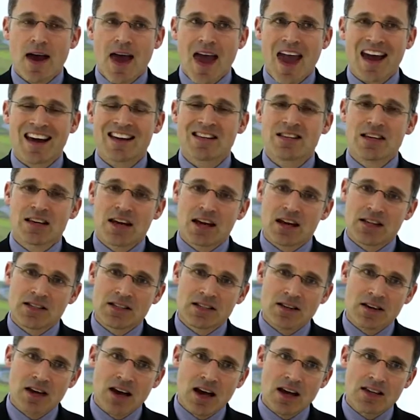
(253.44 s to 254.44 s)
acting as
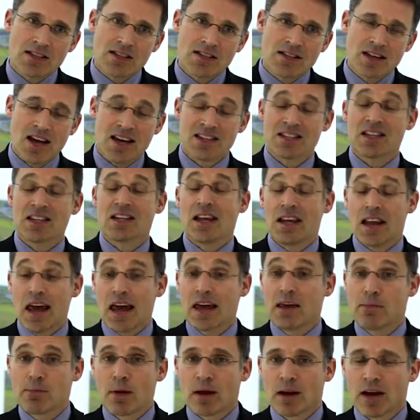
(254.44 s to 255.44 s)
an
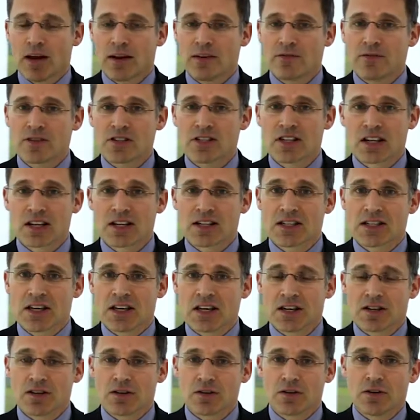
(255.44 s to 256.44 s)
enabler and a
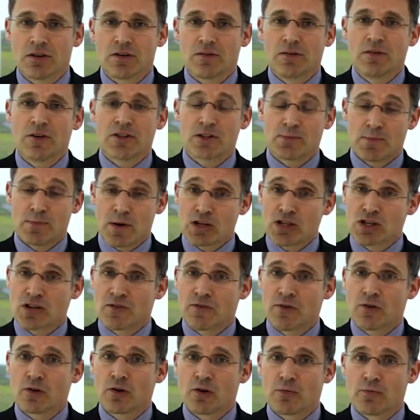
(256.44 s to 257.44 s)
facilitator, especially
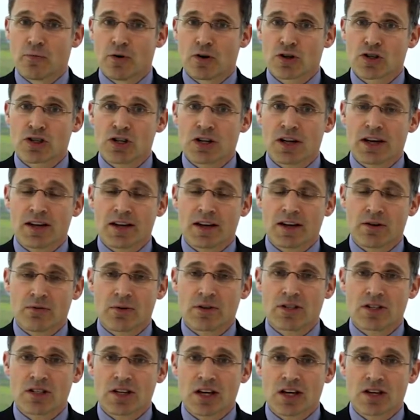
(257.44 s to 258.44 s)
for commercial and
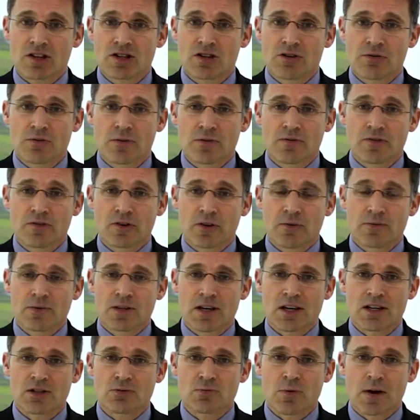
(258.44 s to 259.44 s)
residential rooftops
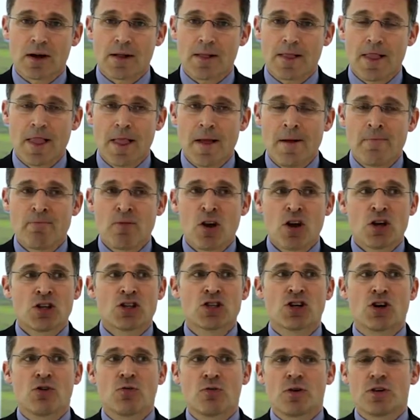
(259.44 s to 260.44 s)
as well.
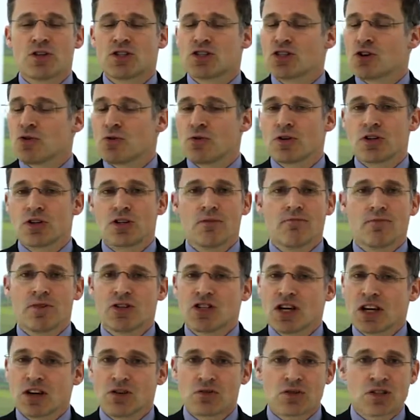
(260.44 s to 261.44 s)
So
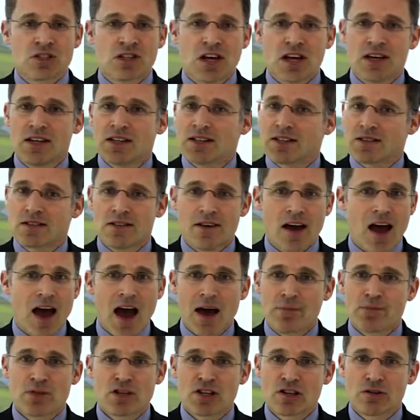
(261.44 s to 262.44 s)
Jinko stays
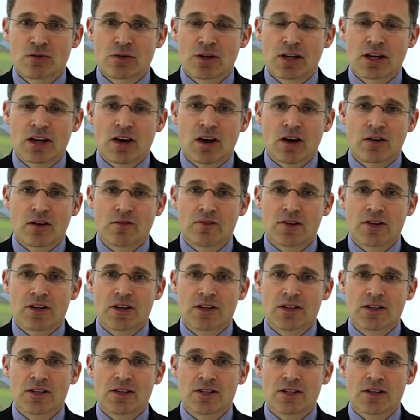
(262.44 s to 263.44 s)
absolutely
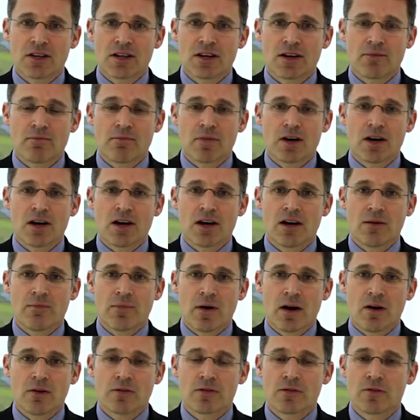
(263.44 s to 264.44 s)
confident
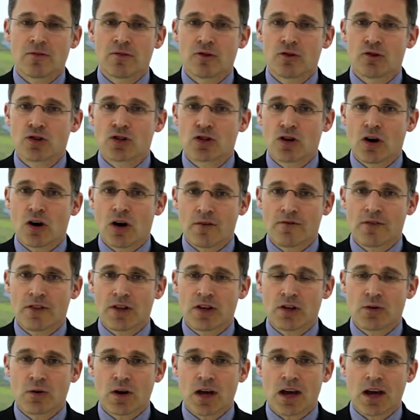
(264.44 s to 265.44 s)
about the future of
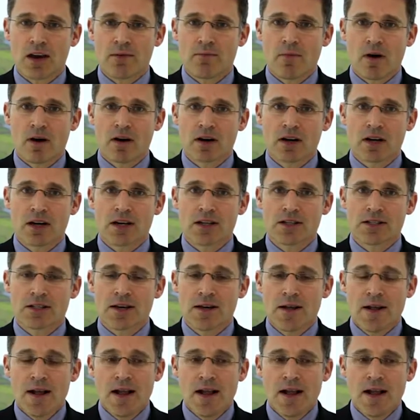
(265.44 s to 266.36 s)
the UK market.